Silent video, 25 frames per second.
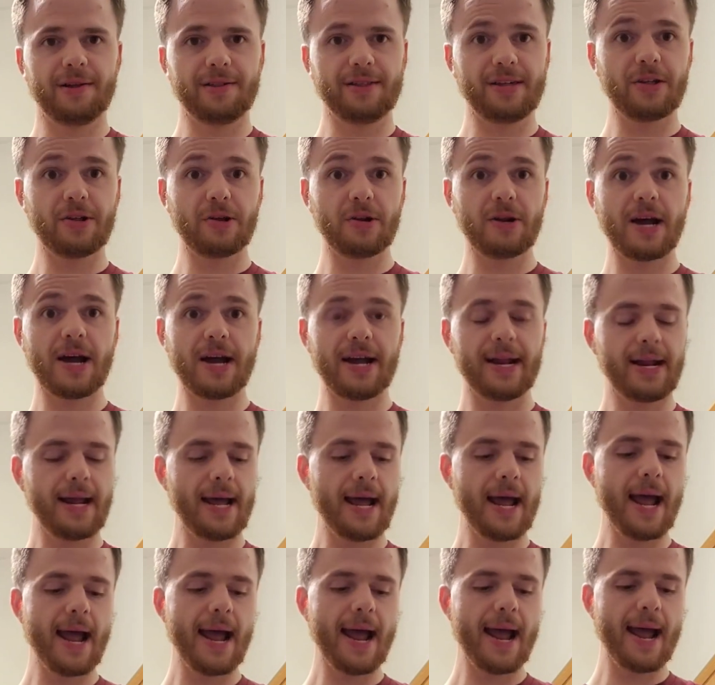the other night,
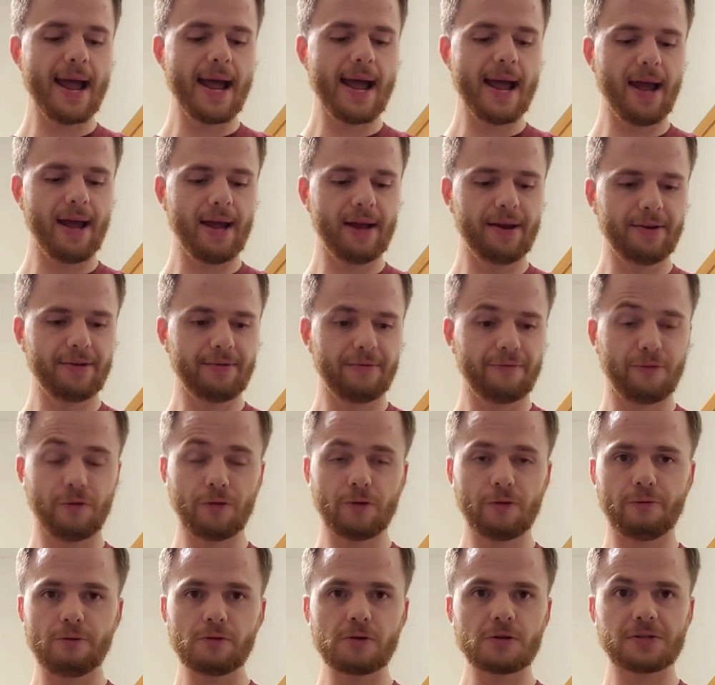and
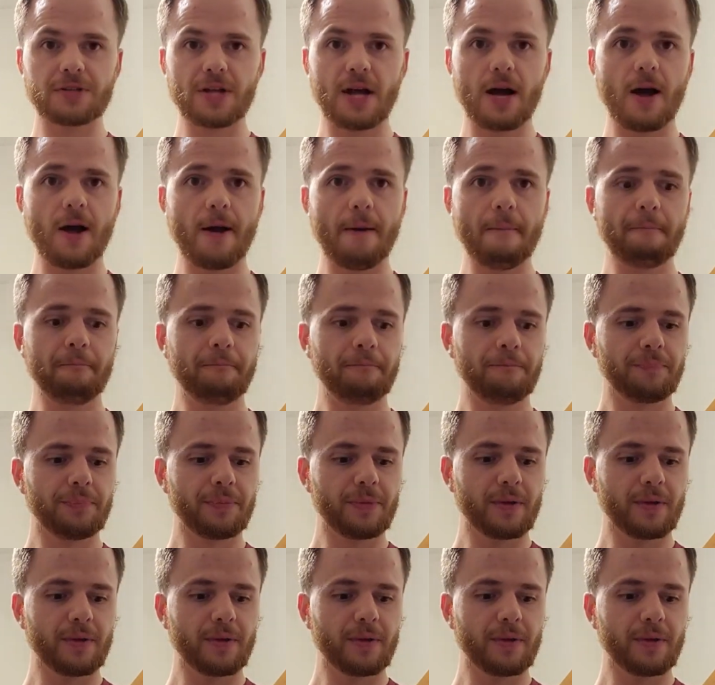for the first time